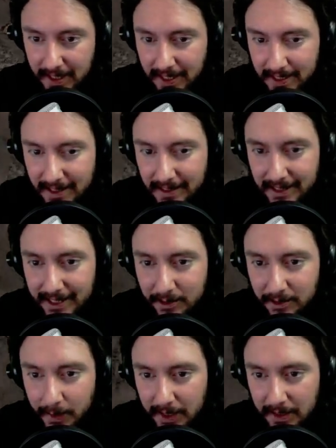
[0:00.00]
is a little
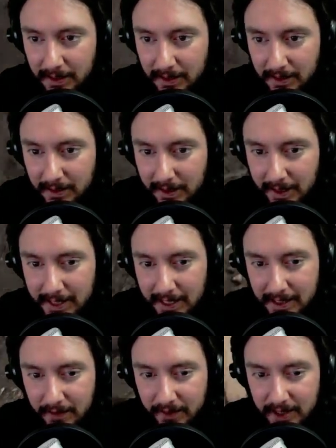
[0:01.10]
bit
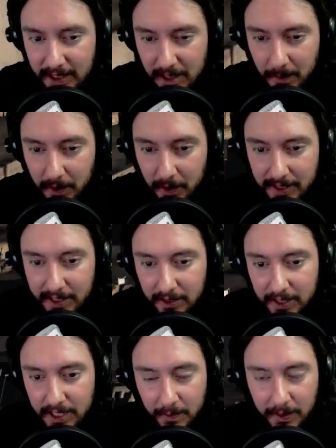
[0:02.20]
intensive on CPU. It still
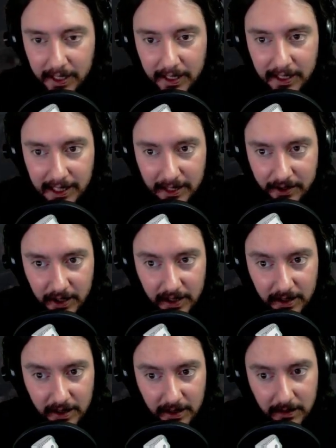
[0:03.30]
does pretty good. It allows you
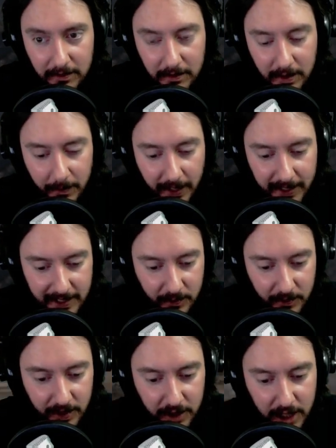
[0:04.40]
to process
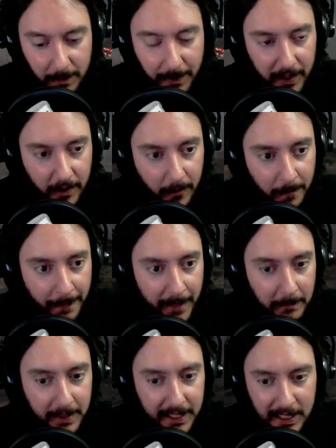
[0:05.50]
GPU.
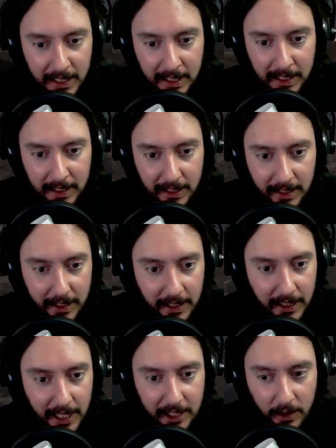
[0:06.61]
But
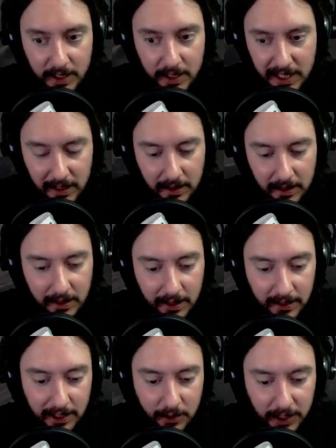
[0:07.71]
I noticed that, at
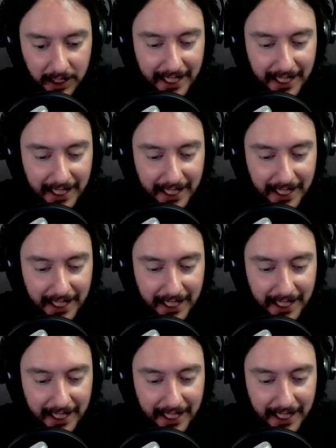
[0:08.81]
least with the